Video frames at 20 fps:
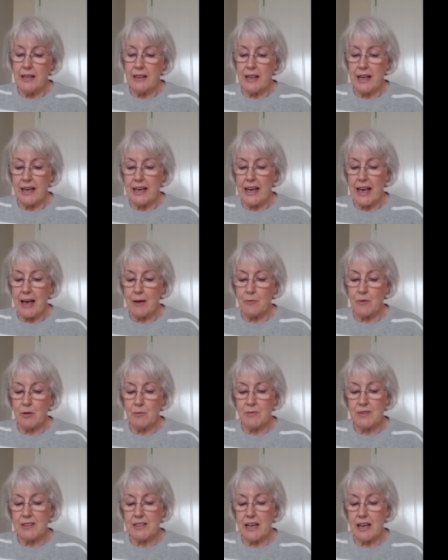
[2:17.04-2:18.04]
They kept
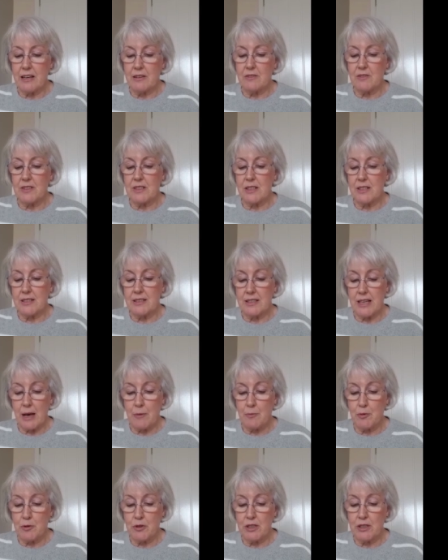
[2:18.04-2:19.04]
themselves
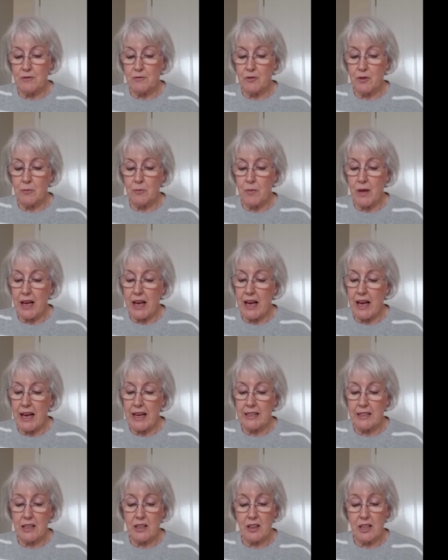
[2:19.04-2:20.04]
separate from
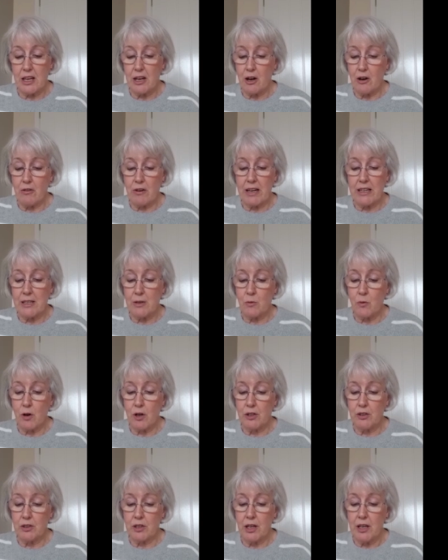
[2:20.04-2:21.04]
anything or
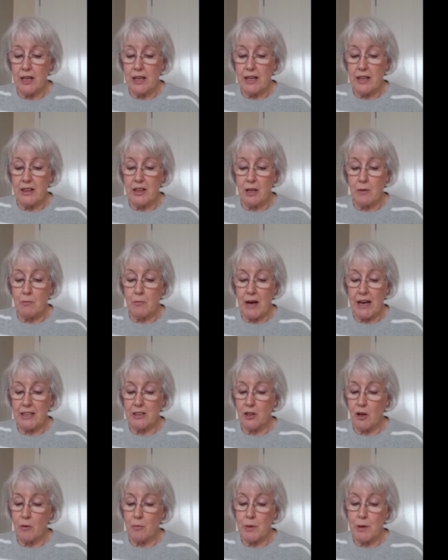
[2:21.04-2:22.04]
anyone that might
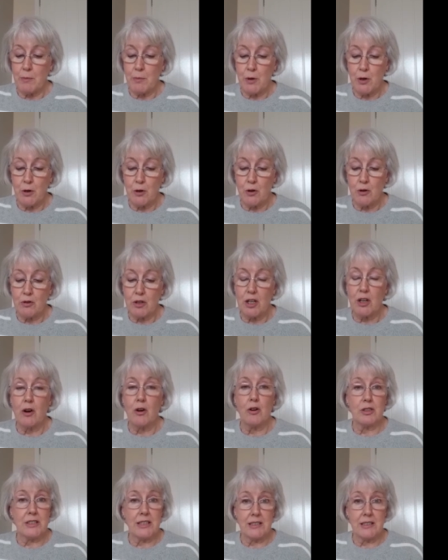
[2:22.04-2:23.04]
not be pure
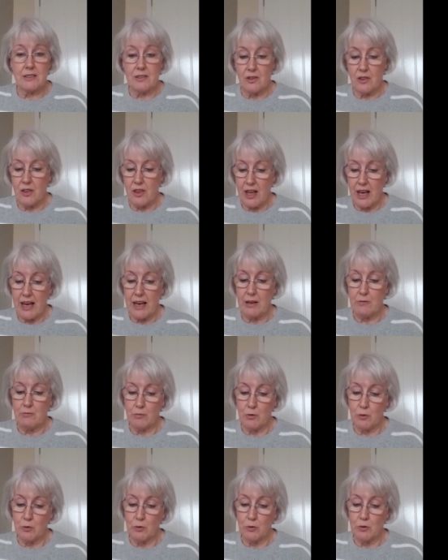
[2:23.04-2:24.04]
according to their
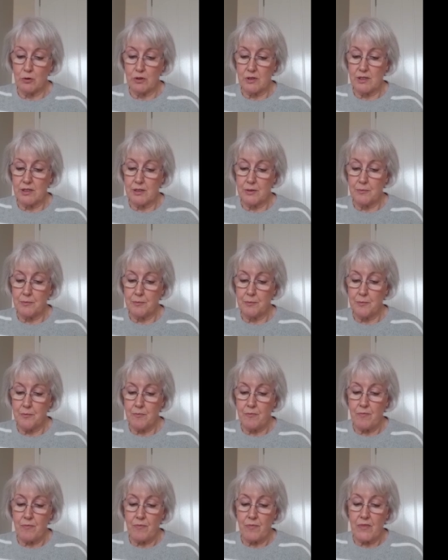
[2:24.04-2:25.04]
rules.
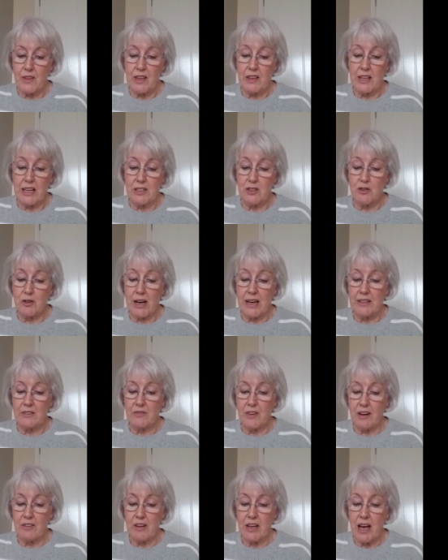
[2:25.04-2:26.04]
They tried
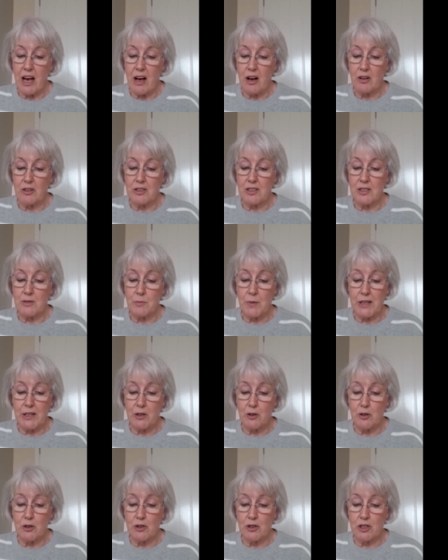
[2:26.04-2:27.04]
very hard to be
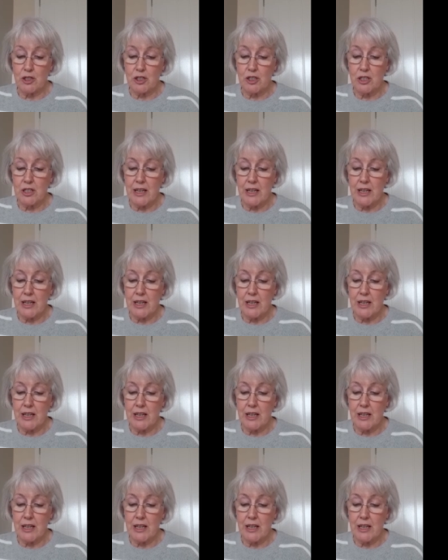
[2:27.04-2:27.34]
good